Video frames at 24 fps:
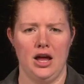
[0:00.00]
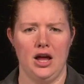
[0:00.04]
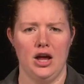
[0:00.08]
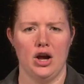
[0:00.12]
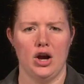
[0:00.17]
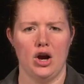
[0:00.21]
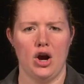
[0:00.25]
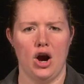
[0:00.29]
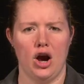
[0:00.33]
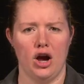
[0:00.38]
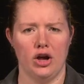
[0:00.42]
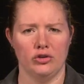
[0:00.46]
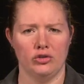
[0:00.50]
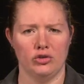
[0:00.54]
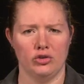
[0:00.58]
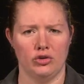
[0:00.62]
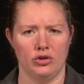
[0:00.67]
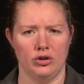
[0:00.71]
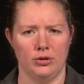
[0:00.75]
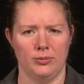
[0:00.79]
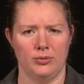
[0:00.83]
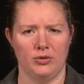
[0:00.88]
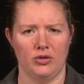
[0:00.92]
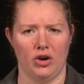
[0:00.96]
Cost
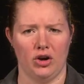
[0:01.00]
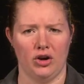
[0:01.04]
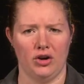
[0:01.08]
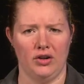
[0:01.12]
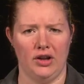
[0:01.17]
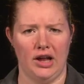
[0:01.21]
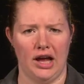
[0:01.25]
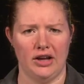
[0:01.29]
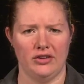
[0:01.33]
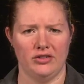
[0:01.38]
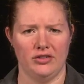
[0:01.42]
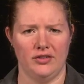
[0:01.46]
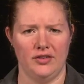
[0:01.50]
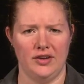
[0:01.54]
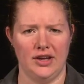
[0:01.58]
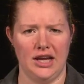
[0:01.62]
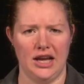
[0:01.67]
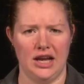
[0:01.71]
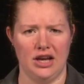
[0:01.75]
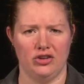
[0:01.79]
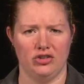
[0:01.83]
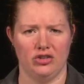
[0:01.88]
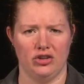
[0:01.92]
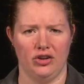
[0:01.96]
groups are
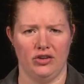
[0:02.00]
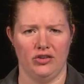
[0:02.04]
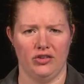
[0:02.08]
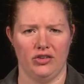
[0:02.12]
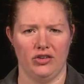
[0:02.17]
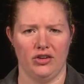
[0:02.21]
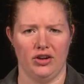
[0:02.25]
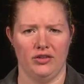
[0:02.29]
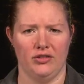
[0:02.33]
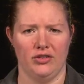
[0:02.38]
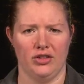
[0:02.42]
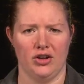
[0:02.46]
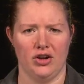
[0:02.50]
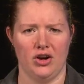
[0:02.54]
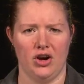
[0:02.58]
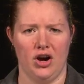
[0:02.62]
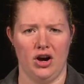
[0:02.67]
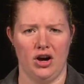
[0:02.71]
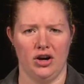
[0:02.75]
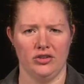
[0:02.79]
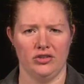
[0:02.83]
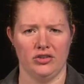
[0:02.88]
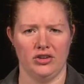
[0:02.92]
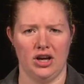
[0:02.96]
classifications of the
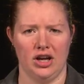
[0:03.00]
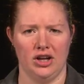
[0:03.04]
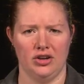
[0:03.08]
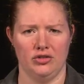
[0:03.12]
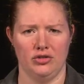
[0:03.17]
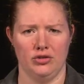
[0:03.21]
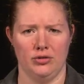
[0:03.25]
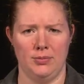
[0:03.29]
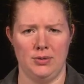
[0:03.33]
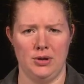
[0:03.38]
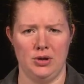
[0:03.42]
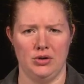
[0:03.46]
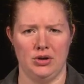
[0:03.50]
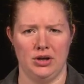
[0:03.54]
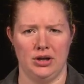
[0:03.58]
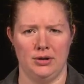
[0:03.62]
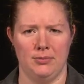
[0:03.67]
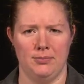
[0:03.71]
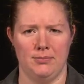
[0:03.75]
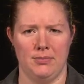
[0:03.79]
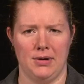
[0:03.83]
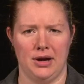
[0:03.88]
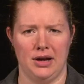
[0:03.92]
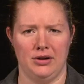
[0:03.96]
costs contributed
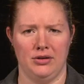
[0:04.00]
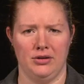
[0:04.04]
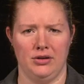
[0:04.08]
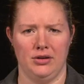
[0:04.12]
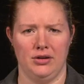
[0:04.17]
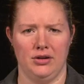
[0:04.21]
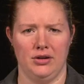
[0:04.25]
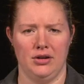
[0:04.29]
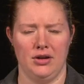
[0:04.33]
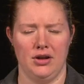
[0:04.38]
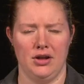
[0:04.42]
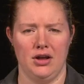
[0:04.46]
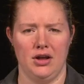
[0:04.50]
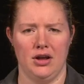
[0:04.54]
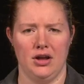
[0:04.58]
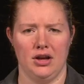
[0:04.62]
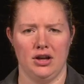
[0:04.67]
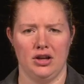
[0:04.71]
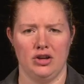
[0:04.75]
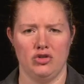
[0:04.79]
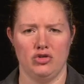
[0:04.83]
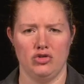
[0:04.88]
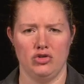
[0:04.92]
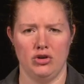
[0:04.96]

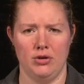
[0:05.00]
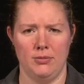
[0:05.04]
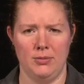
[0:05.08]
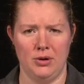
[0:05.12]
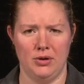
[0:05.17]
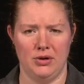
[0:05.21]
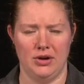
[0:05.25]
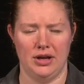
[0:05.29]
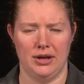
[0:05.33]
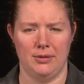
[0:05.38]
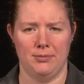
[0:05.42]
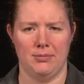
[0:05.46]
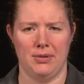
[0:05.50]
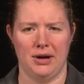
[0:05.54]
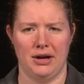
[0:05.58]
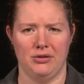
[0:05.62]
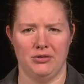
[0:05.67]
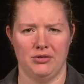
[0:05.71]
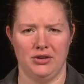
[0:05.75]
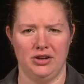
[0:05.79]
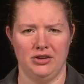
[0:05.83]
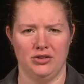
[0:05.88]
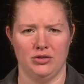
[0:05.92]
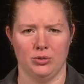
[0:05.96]
by
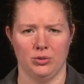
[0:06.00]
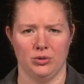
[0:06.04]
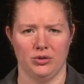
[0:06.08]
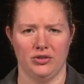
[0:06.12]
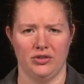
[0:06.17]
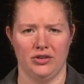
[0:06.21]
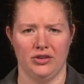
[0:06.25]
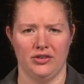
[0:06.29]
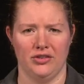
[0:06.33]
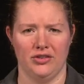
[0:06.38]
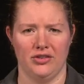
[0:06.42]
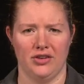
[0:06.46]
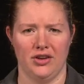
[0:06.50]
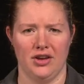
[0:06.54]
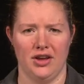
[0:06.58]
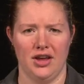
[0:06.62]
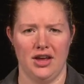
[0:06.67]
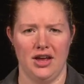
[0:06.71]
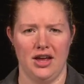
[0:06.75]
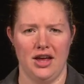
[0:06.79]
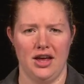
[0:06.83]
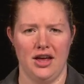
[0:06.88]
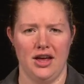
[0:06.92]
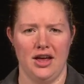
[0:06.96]
resources.
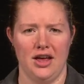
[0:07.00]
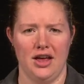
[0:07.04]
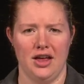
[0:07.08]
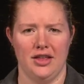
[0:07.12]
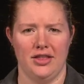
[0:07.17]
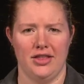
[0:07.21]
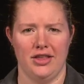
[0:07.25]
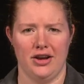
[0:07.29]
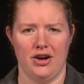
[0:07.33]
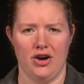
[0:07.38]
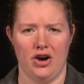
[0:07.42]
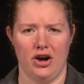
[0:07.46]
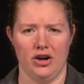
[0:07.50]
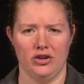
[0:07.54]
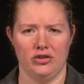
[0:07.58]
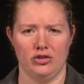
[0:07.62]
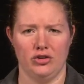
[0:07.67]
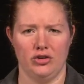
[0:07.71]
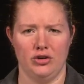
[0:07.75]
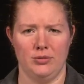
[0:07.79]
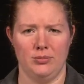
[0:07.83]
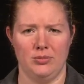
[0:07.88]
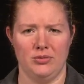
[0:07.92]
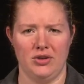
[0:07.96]
The cost
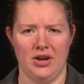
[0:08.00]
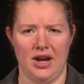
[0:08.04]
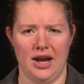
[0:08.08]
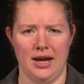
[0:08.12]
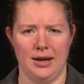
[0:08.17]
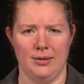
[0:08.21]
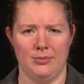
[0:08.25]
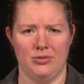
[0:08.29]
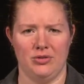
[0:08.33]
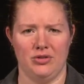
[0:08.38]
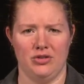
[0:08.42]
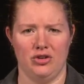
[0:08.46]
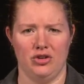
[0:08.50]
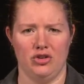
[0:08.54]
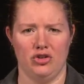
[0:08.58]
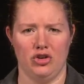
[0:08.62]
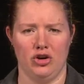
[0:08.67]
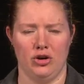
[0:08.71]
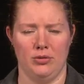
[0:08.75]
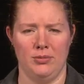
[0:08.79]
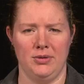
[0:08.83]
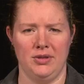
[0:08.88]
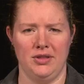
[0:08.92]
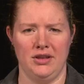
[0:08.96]
group types
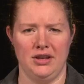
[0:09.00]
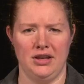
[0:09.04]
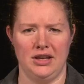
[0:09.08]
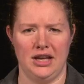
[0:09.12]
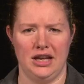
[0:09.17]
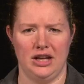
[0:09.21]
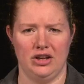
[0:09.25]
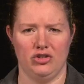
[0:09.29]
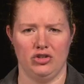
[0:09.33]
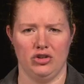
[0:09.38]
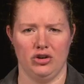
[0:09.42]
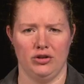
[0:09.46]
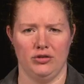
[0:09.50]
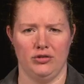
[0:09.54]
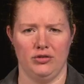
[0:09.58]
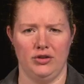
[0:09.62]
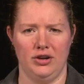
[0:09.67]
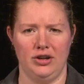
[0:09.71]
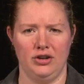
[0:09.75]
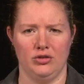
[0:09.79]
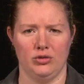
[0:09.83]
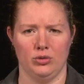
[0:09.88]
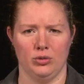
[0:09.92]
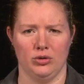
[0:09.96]
determine the nature of
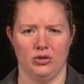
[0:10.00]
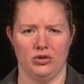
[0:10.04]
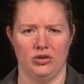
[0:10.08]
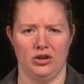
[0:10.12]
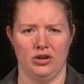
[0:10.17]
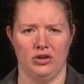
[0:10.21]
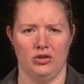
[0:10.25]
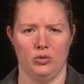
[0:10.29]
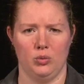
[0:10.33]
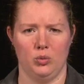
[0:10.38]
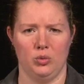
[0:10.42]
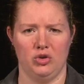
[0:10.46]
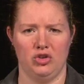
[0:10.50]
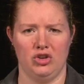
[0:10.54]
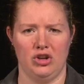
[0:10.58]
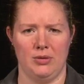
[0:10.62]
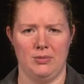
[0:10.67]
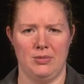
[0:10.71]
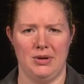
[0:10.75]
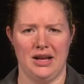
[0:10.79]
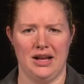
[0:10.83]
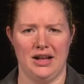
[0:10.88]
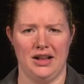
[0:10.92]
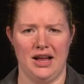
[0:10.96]
resources which can
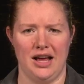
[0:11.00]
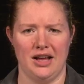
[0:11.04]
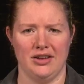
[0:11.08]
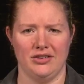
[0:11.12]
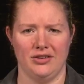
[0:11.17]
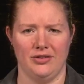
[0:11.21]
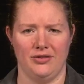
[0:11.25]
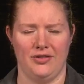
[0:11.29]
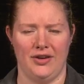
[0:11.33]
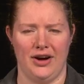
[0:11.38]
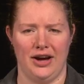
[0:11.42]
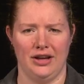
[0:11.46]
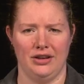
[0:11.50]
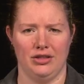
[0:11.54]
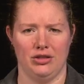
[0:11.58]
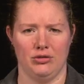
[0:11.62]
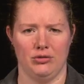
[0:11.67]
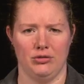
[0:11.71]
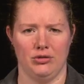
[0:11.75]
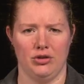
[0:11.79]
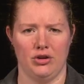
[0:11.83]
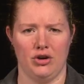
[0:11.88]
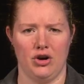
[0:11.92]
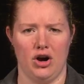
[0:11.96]
be classified
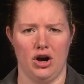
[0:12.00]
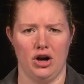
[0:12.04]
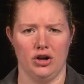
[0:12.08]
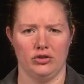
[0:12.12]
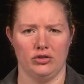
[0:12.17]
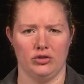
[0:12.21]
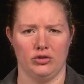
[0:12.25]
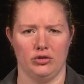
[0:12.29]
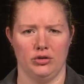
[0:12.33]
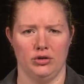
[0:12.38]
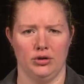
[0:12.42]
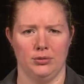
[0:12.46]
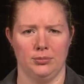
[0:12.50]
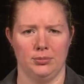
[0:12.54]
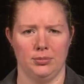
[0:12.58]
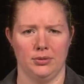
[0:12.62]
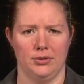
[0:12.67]
through the cost group.